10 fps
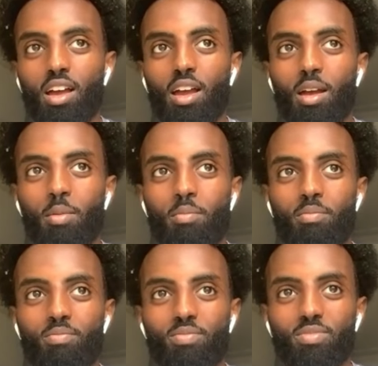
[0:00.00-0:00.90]

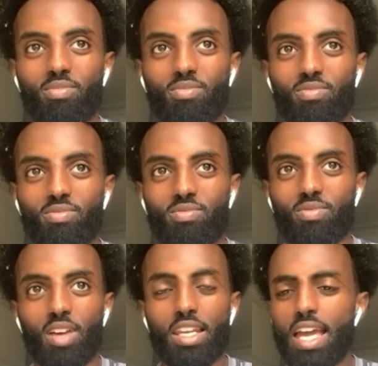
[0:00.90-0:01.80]
Um,
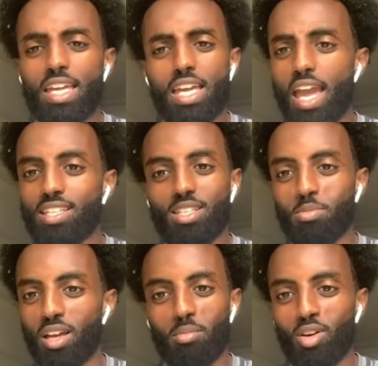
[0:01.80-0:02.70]
and yeah, he
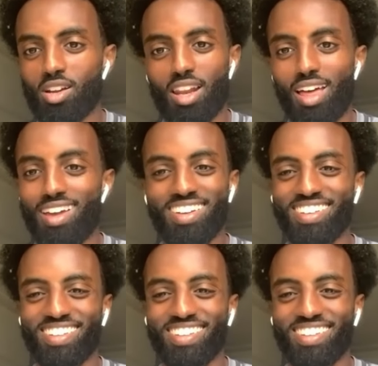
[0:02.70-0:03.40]
hated me. I'm not gonna lie.